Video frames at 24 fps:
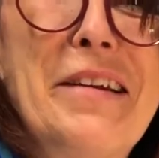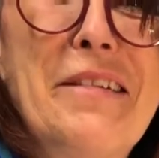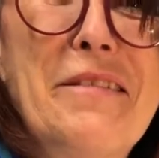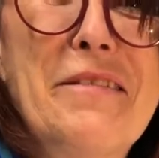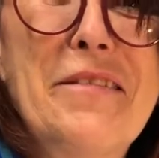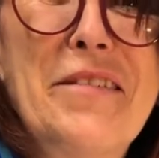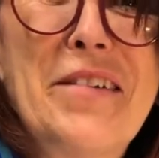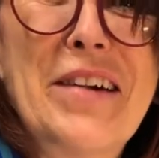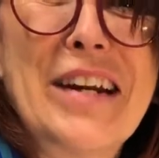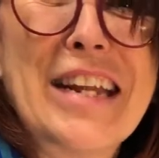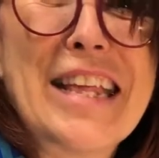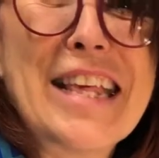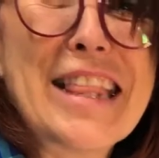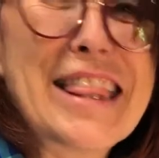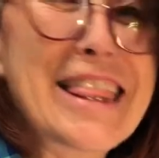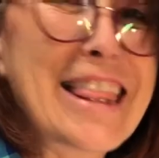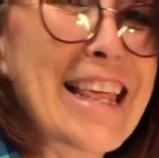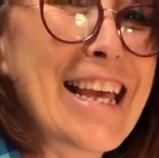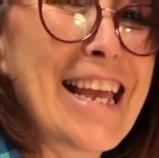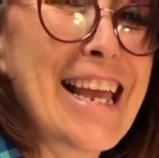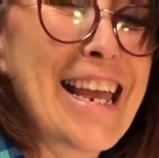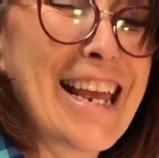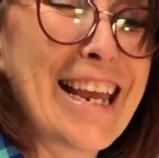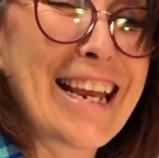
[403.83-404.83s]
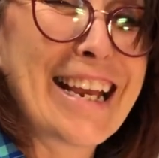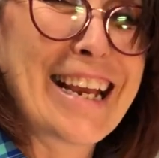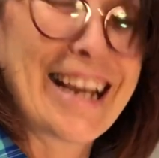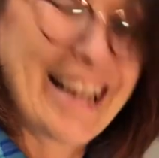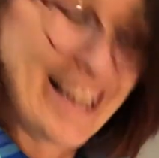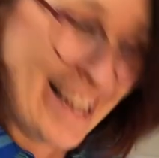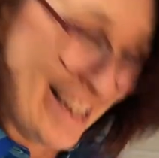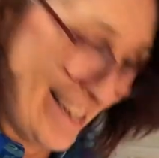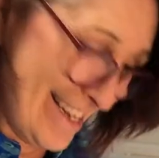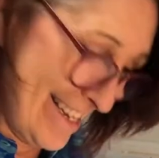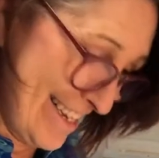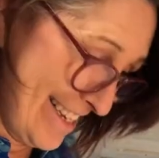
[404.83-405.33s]
What do you think?
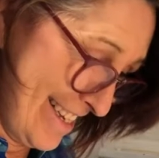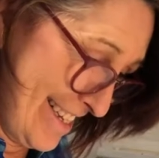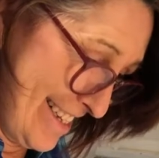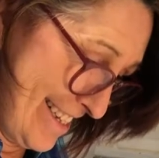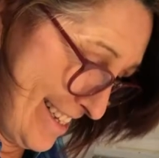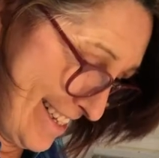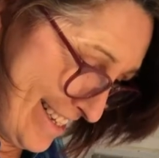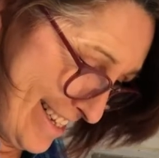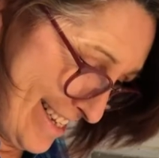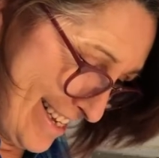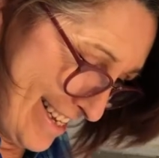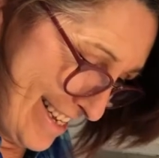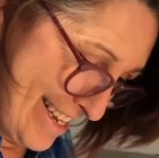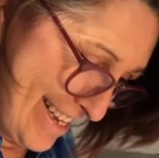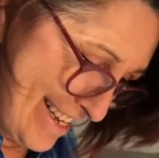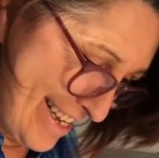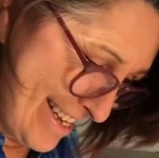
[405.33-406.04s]
I'm